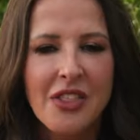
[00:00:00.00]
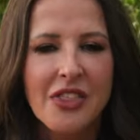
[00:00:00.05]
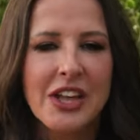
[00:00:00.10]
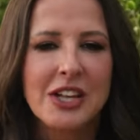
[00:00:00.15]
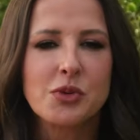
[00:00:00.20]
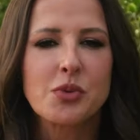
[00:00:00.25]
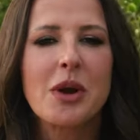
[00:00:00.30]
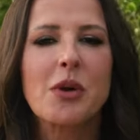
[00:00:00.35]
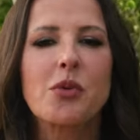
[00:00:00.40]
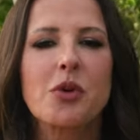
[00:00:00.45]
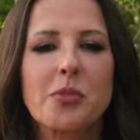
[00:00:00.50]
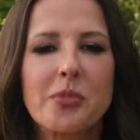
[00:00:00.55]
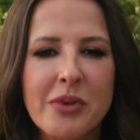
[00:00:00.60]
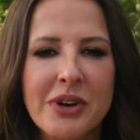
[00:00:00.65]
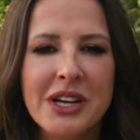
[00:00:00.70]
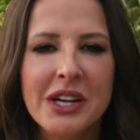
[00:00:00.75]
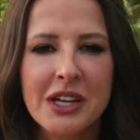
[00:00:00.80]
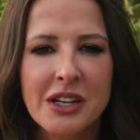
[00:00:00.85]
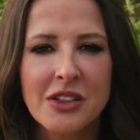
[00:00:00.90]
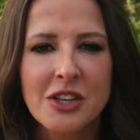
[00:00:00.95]
That's why we're
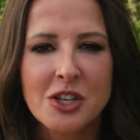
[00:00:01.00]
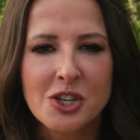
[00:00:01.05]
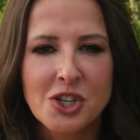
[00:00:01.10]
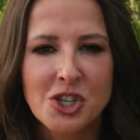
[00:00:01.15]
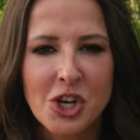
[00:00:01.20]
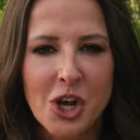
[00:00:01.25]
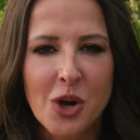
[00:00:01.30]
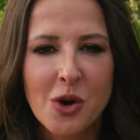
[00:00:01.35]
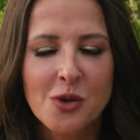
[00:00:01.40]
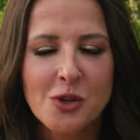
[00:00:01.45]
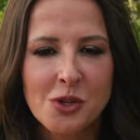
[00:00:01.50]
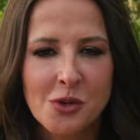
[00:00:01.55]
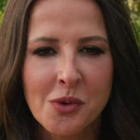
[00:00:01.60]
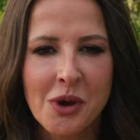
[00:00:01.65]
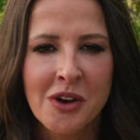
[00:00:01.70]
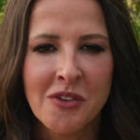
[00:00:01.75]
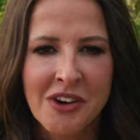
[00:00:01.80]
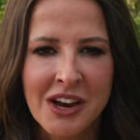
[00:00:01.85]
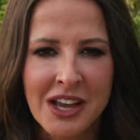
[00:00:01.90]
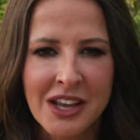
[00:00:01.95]
bringing this show to
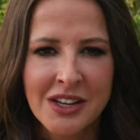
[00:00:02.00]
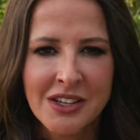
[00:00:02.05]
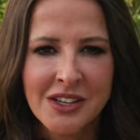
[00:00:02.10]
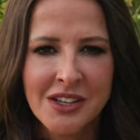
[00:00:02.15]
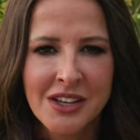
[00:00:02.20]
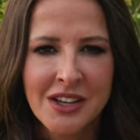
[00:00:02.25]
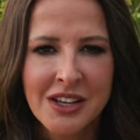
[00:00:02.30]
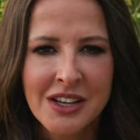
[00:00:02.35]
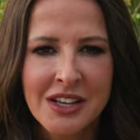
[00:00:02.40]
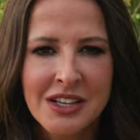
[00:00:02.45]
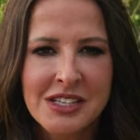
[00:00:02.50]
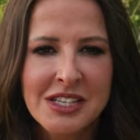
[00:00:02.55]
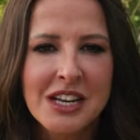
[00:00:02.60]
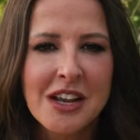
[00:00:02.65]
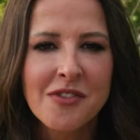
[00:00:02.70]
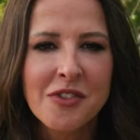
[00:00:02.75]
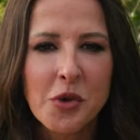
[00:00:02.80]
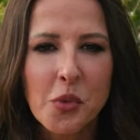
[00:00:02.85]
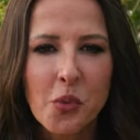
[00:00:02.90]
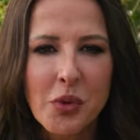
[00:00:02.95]
Iran, to
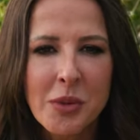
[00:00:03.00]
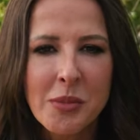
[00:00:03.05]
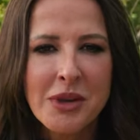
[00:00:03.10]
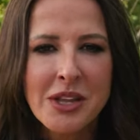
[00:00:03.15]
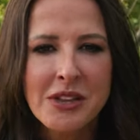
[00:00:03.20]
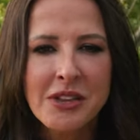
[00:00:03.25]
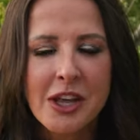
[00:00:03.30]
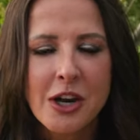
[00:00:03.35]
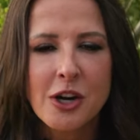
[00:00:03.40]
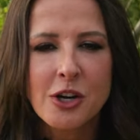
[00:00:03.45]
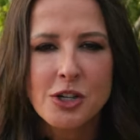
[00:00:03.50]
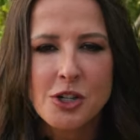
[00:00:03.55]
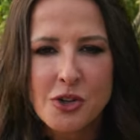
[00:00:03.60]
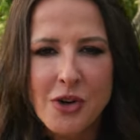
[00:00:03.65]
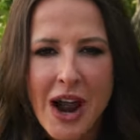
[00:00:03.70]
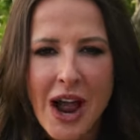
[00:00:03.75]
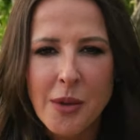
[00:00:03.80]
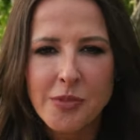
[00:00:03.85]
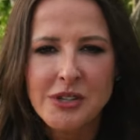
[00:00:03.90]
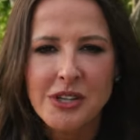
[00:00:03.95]
give the women that are
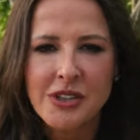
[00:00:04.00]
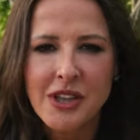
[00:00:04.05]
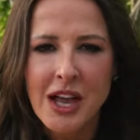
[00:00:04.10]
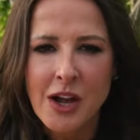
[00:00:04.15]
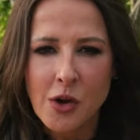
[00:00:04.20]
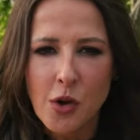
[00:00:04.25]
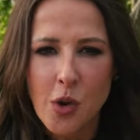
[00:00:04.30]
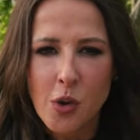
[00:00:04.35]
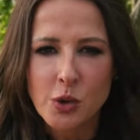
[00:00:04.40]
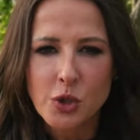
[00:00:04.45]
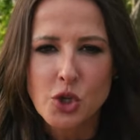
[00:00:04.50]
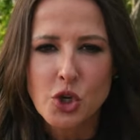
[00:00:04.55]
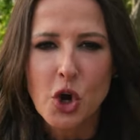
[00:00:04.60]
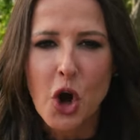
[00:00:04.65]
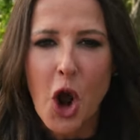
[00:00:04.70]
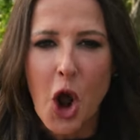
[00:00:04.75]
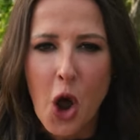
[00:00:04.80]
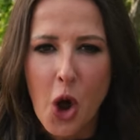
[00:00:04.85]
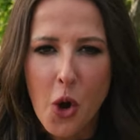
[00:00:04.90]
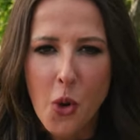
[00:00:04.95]
trapped in that culture
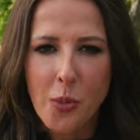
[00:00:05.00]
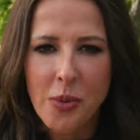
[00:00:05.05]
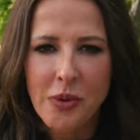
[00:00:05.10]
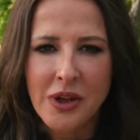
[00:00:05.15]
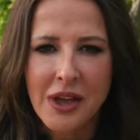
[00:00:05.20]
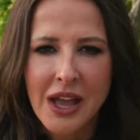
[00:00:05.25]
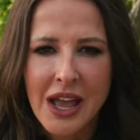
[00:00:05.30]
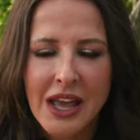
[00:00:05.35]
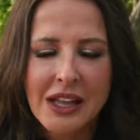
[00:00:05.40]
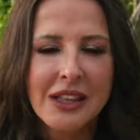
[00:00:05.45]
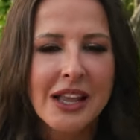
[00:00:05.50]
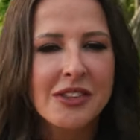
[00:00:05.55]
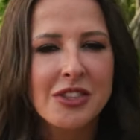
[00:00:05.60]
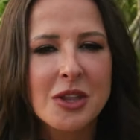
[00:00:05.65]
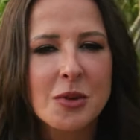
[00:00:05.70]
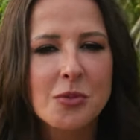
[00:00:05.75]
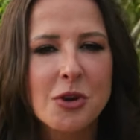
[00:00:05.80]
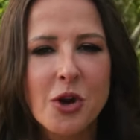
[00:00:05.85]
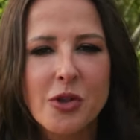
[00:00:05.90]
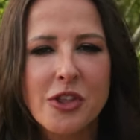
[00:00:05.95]
hope. And let
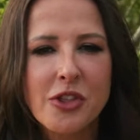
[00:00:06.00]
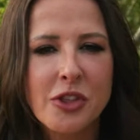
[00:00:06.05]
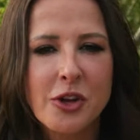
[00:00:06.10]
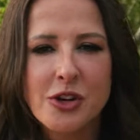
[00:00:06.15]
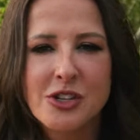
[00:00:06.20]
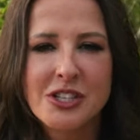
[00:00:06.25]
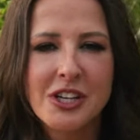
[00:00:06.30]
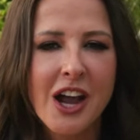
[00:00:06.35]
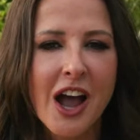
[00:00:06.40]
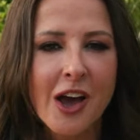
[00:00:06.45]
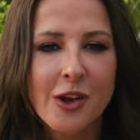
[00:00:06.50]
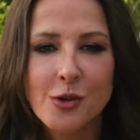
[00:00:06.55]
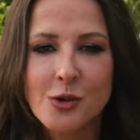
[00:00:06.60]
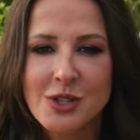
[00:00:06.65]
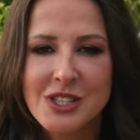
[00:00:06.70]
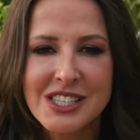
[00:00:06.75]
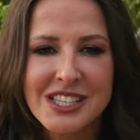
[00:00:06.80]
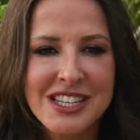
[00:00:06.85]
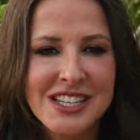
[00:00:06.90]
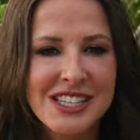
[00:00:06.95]
them know that there is a God who
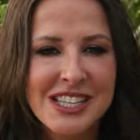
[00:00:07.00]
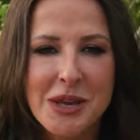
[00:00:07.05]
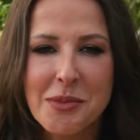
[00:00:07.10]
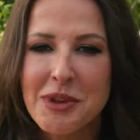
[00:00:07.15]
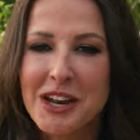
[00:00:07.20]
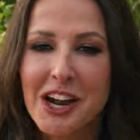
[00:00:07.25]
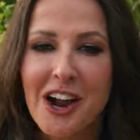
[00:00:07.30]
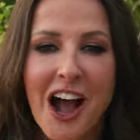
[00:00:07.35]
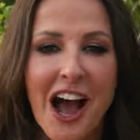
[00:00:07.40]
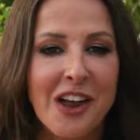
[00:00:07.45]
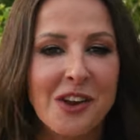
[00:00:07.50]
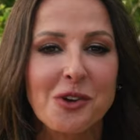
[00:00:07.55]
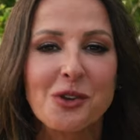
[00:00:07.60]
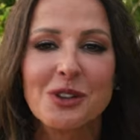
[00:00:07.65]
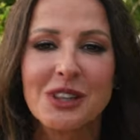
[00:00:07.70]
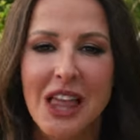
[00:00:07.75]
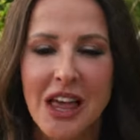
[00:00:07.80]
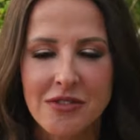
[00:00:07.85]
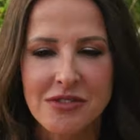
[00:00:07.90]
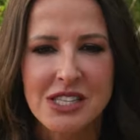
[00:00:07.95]
sees them and a God who
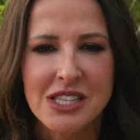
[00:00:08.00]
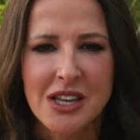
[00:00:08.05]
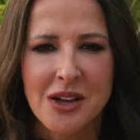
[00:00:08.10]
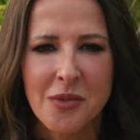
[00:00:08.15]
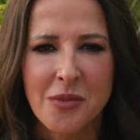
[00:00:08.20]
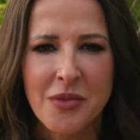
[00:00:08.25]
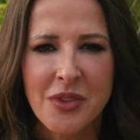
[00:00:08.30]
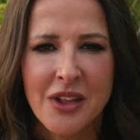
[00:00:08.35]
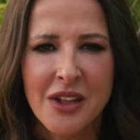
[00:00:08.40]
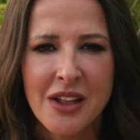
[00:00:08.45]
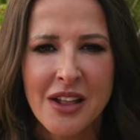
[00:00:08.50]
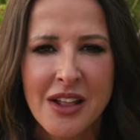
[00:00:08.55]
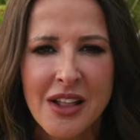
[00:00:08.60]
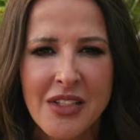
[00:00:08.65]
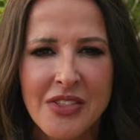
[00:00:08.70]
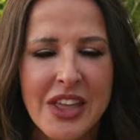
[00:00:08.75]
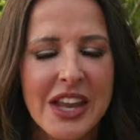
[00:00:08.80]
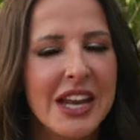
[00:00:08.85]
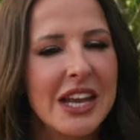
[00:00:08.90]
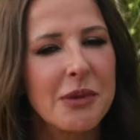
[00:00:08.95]
loves them.
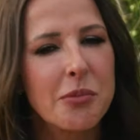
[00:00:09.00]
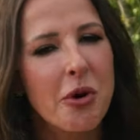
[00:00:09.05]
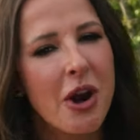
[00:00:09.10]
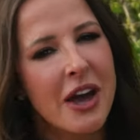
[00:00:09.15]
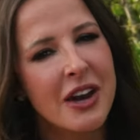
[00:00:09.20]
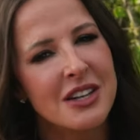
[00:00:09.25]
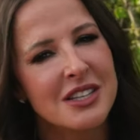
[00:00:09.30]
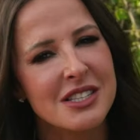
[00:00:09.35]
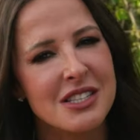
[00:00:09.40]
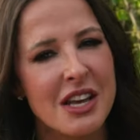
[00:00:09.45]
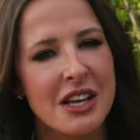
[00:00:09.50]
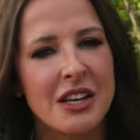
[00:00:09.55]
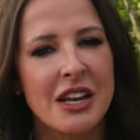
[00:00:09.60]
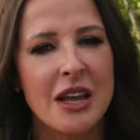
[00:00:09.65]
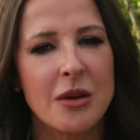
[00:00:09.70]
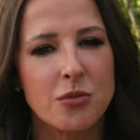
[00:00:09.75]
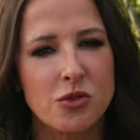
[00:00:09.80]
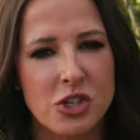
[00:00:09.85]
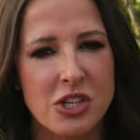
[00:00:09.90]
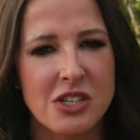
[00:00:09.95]
That He brought a son
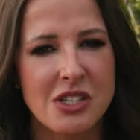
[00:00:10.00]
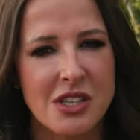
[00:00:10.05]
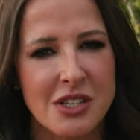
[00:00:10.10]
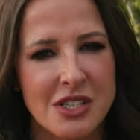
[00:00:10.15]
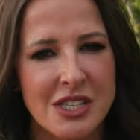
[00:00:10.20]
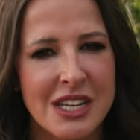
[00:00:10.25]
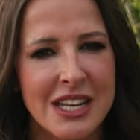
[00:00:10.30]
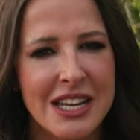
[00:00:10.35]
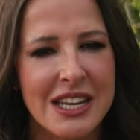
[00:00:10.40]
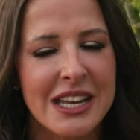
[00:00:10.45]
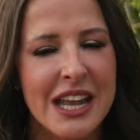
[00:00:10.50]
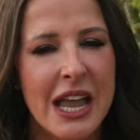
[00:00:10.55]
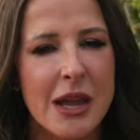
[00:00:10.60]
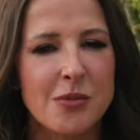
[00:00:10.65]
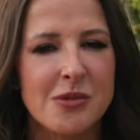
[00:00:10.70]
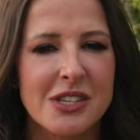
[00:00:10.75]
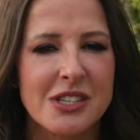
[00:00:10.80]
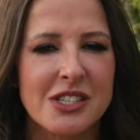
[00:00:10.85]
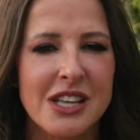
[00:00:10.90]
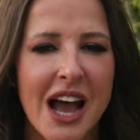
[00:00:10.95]
named Jesus and He
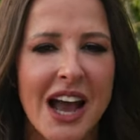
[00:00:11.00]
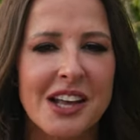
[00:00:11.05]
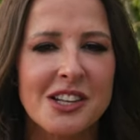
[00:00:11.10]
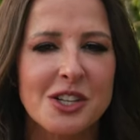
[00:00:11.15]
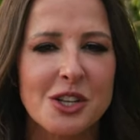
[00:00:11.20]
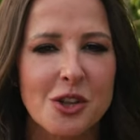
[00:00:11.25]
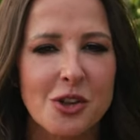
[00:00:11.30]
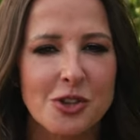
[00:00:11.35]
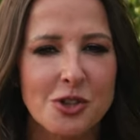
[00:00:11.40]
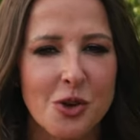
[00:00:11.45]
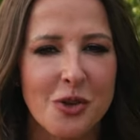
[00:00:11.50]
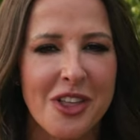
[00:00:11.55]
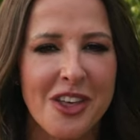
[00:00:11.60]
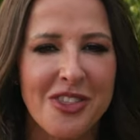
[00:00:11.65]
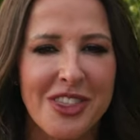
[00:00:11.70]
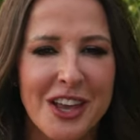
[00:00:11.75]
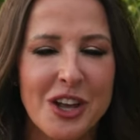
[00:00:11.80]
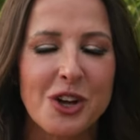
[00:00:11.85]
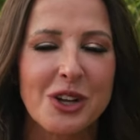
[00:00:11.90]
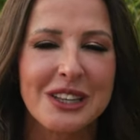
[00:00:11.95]
came to die so
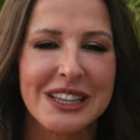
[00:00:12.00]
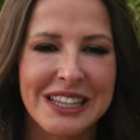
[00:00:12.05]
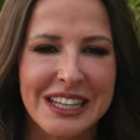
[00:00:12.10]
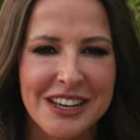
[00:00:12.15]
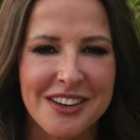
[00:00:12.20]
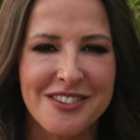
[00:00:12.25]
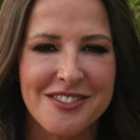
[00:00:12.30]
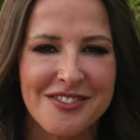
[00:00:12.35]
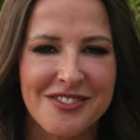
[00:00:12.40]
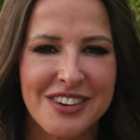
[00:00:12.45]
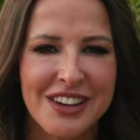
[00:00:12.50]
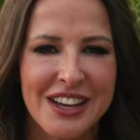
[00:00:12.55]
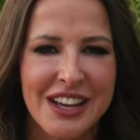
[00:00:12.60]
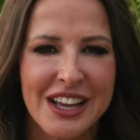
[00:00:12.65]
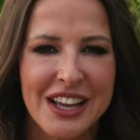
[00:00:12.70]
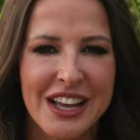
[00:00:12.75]
that they could live.